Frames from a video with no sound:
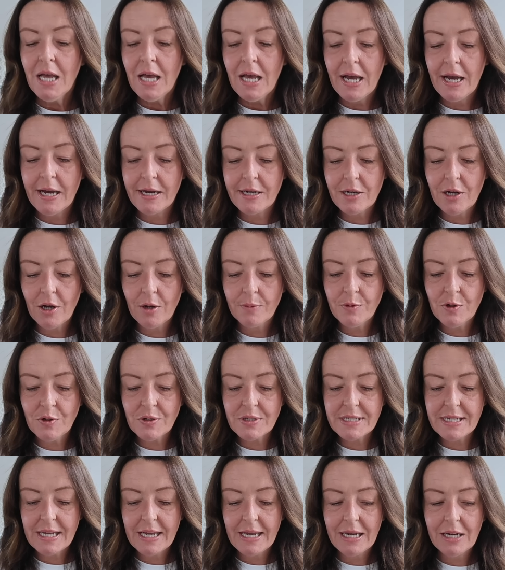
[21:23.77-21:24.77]
And I'm
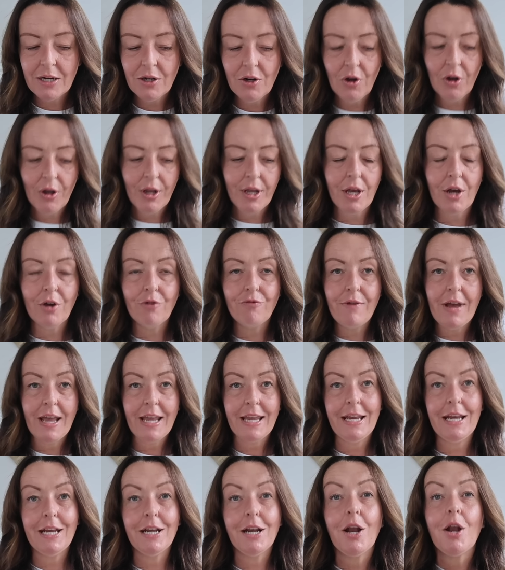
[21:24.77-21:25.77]
not saying like a
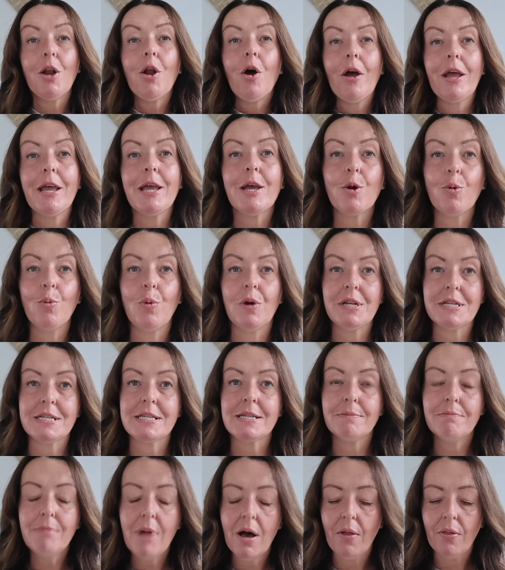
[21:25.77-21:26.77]
regular, like
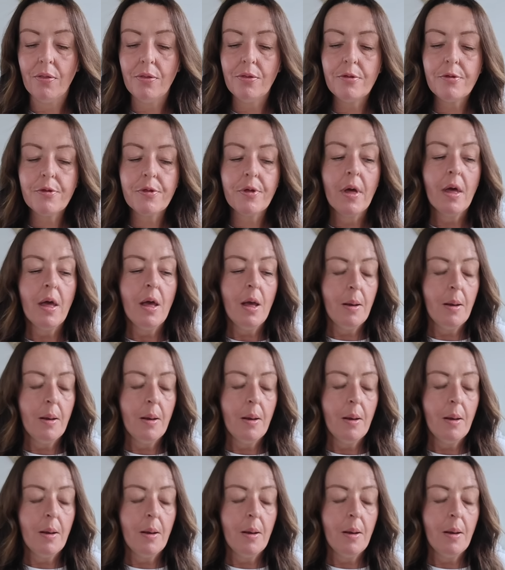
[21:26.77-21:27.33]
once a month,